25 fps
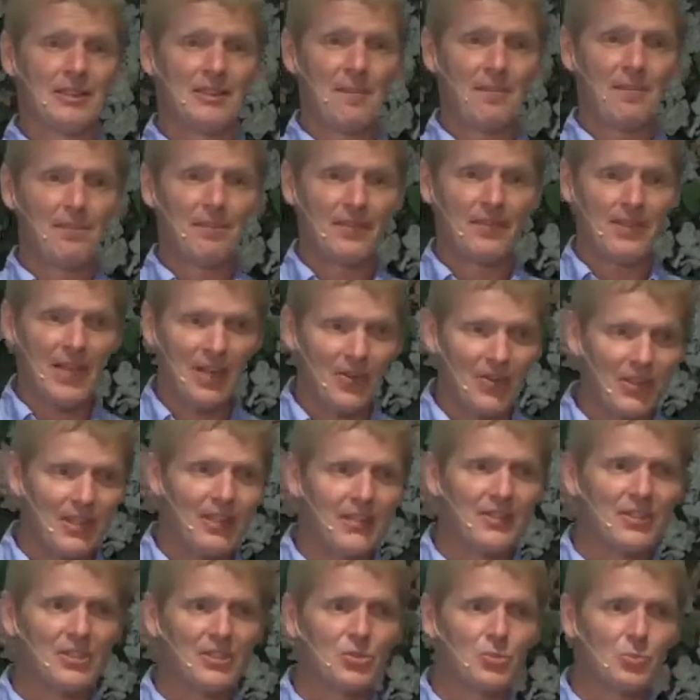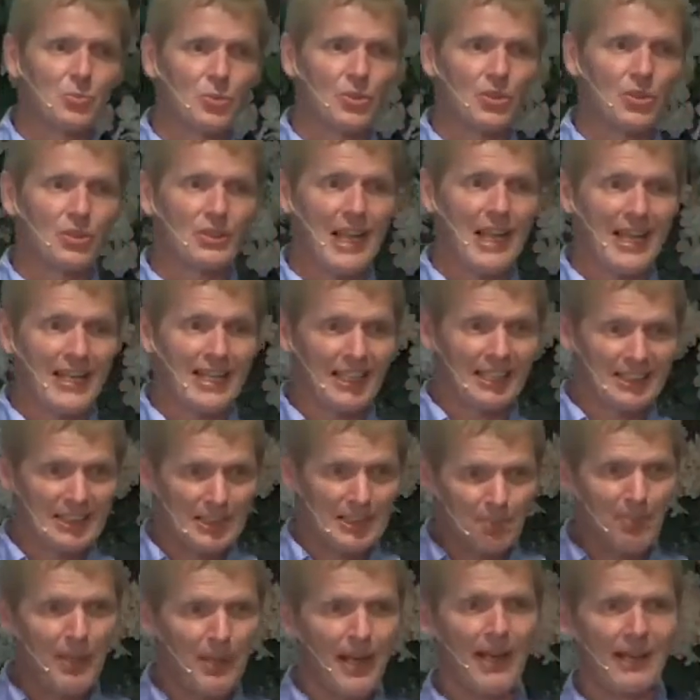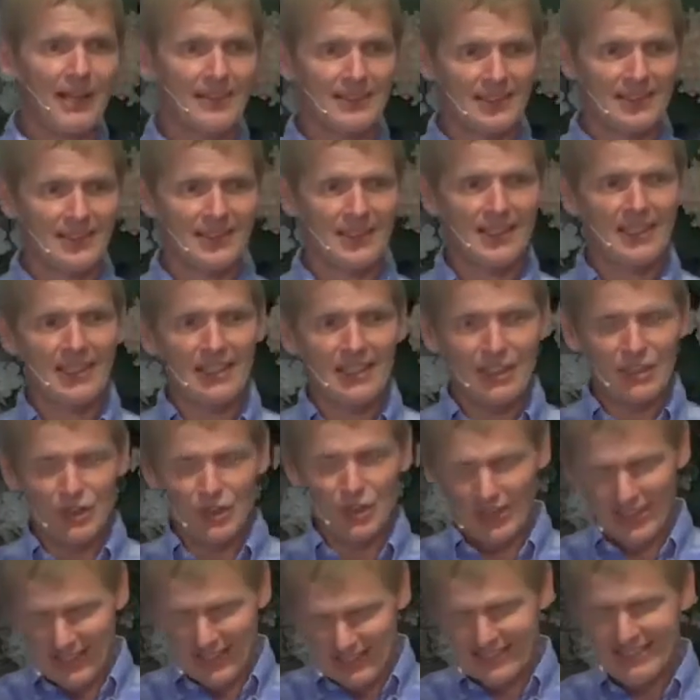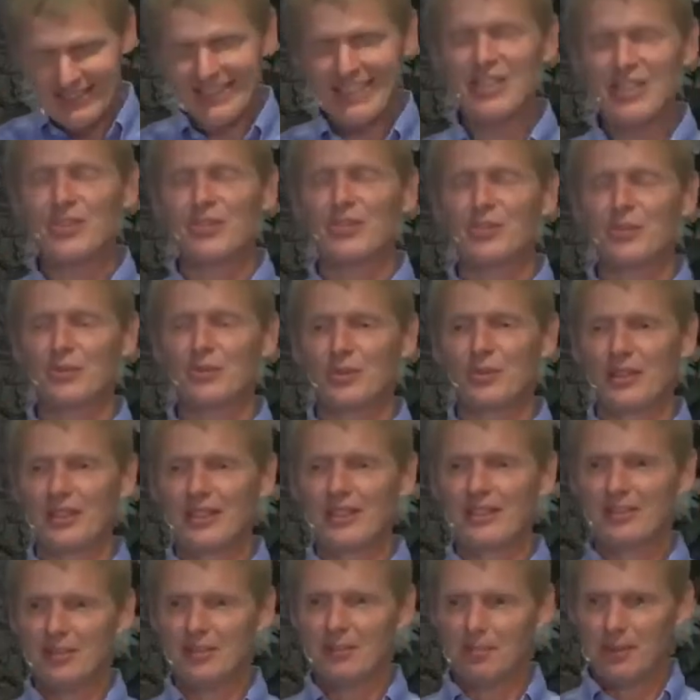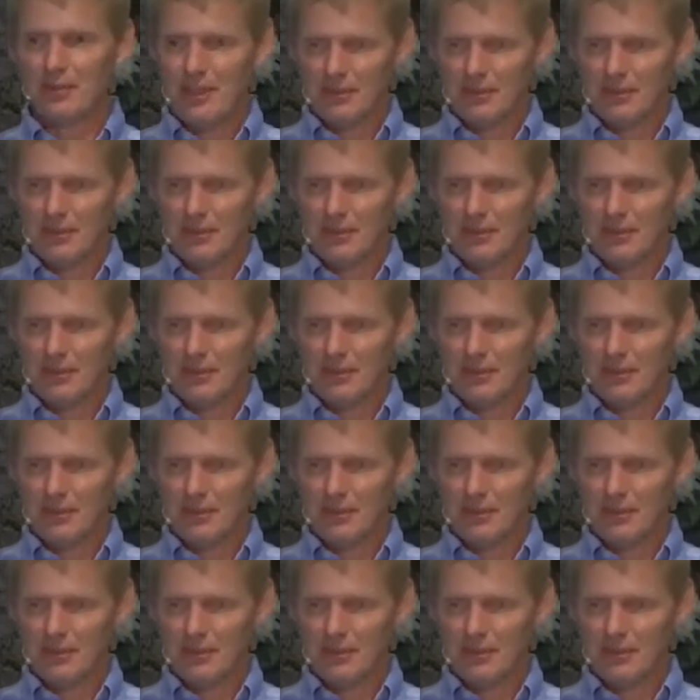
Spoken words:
that are in this world and expect to continue to be able to